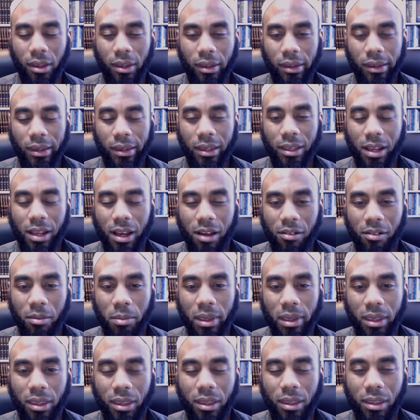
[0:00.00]
in
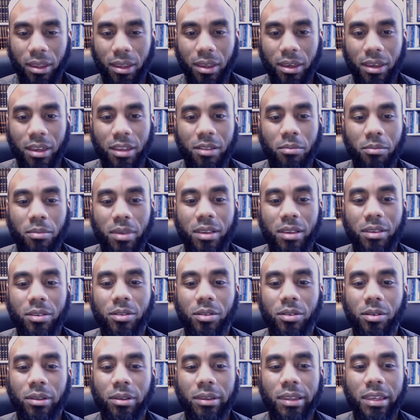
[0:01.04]
Arabic it means
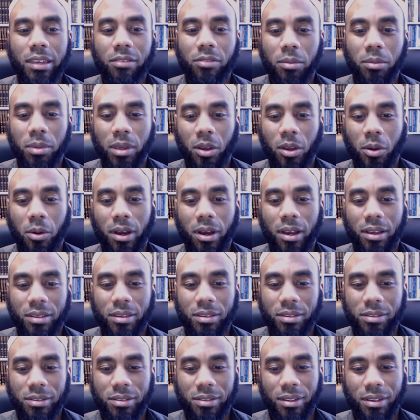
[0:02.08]
to leave a
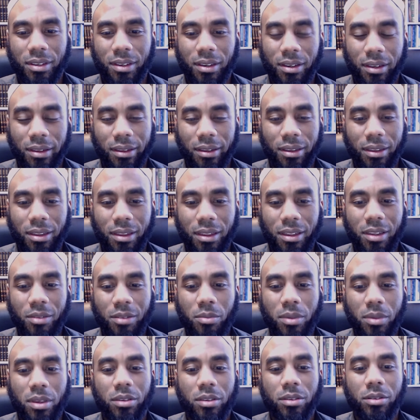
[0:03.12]
bequest.
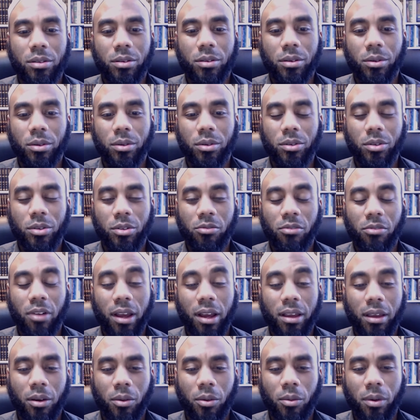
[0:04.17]
It means to to
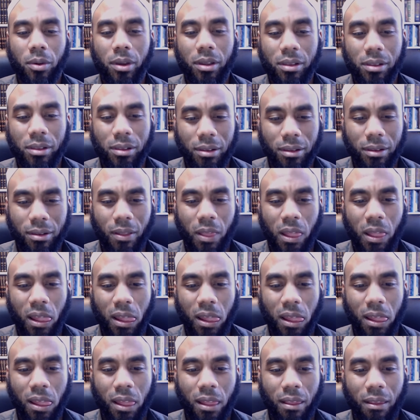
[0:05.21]
write a will.
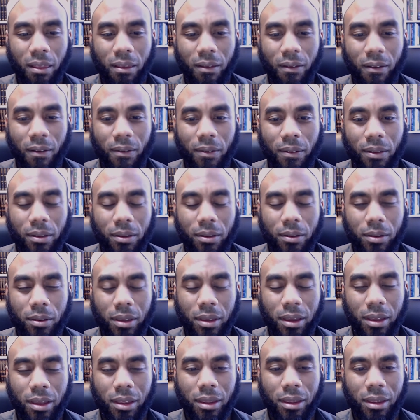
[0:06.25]

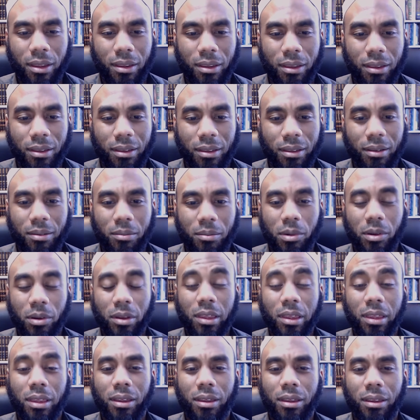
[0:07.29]
Okay, but
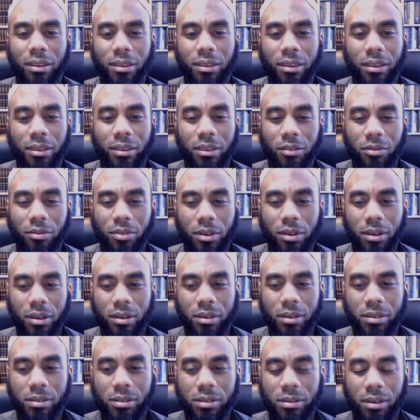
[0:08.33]
here in, in the
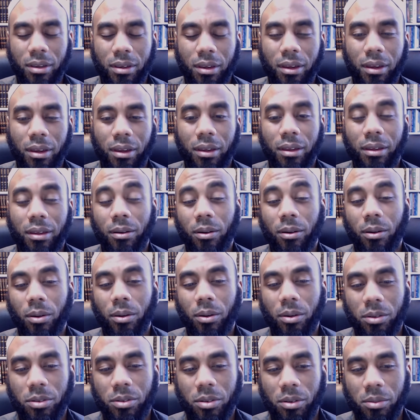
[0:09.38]
verse, it
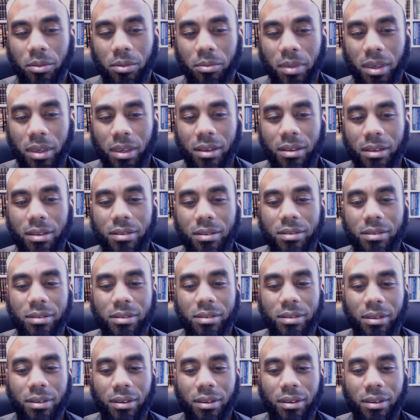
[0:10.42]
also means